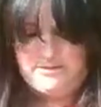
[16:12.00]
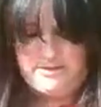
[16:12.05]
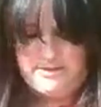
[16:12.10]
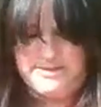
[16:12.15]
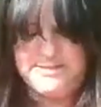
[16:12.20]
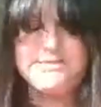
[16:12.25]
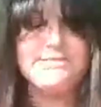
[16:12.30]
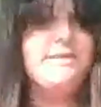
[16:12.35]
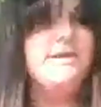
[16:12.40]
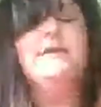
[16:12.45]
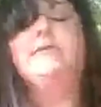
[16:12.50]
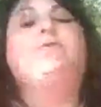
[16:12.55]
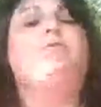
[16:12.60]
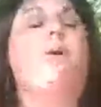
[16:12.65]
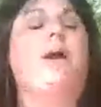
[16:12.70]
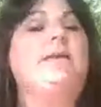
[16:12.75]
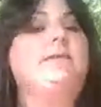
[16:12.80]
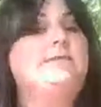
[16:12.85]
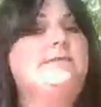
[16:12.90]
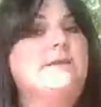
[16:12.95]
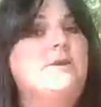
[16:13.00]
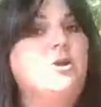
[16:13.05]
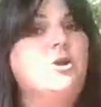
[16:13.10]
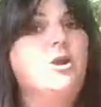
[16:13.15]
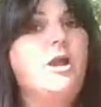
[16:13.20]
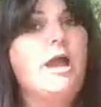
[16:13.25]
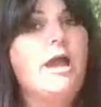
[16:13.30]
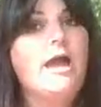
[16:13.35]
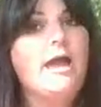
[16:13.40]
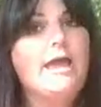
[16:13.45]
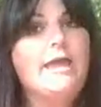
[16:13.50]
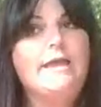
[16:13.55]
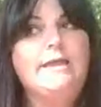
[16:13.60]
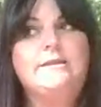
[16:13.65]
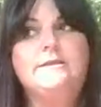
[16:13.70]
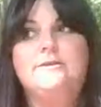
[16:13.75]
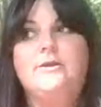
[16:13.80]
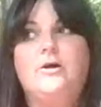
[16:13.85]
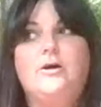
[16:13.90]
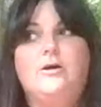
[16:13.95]
instead of wasting her
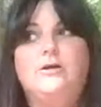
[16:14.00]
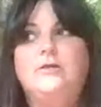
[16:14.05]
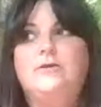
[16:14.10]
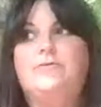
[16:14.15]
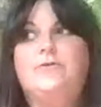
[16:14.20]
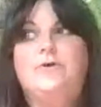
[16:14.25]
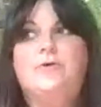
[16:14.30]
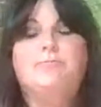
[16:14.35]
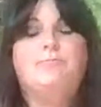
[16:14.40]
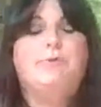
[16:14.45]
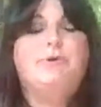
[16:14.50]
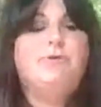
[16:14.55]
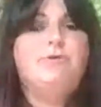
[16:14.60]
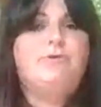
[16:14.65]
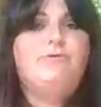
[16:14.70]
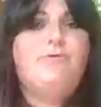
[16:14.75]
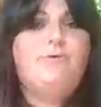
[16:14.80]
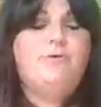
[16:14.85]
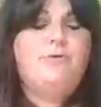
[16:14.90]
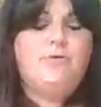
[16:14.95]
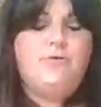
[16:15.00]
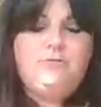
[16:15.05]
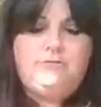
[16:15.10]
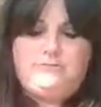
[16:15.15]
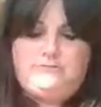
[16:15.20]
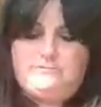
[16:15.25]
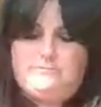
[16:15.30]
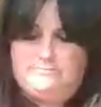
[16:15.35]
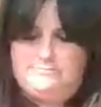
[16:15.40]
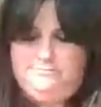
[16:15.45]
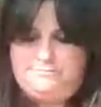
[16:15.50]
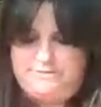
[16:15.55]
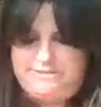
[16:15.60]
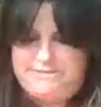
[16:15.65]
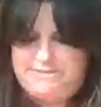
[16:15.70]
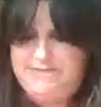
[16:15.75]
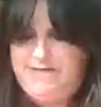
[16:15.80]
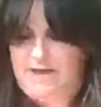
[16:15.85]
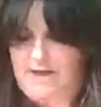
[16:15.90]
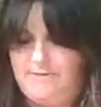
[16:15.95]
hide and all of her beautiful
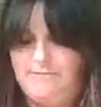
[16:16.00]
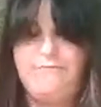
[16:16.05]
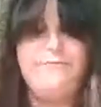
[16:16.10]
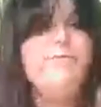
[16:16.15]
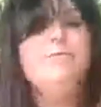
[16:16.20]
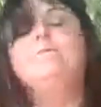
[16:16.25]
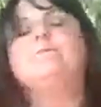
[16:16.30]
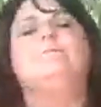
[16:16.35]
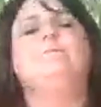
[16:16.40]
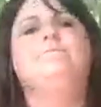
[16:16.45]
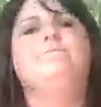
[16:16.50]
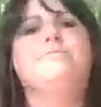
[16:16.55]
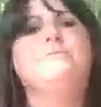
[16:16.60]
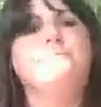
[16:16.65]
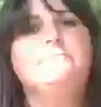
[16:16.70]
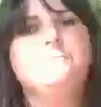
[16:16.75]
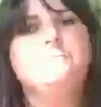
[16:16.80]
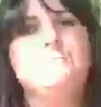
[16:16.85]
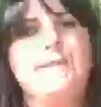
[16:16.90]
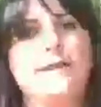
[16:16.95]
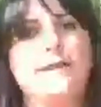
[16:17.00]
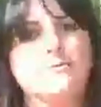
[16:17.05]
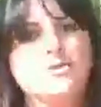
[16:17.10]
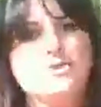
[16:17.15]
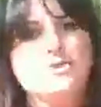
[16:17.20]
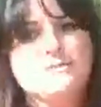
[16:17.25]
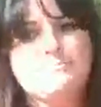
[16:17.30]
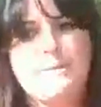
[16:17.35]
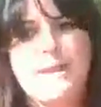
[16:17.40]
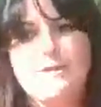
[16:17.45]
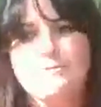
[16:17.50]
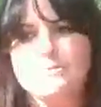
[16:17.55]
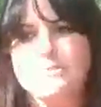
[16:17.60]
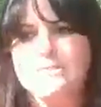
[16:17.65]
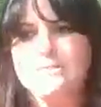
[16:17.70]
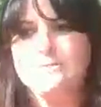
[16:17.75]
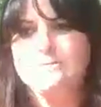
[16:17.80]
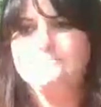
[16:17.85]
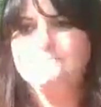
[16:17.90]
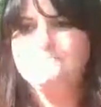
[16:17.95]
stuff, now she's
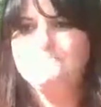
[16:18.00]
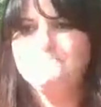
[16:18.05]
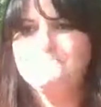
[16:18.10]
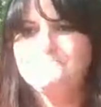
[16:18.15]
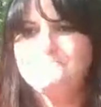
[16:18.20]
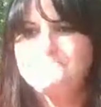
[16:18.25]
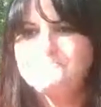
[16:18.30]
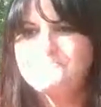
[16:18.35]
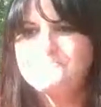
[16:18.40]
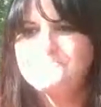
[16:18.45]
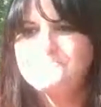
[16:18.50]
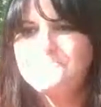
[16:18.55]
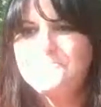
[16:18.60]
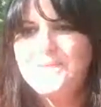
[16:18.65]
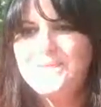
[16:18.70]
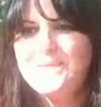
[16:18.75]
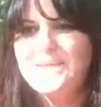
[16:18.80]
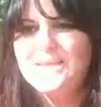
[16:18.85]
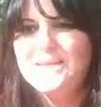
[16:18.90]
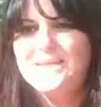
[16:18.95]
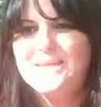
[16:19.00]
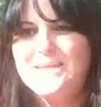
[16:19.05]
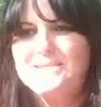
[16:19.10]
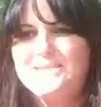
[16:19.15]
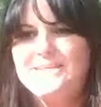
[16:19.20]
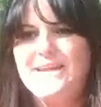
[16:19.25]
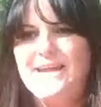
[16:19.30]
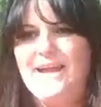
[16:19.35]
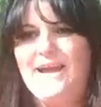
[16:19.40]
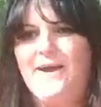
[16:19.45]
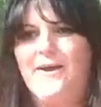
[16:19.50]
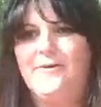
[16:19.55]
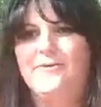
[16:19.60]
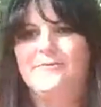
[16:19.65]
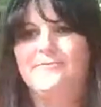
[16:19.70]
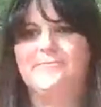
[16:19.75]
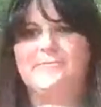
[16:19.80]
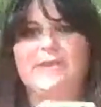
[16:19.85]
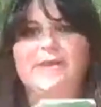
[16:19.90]
mounted. Anyhow,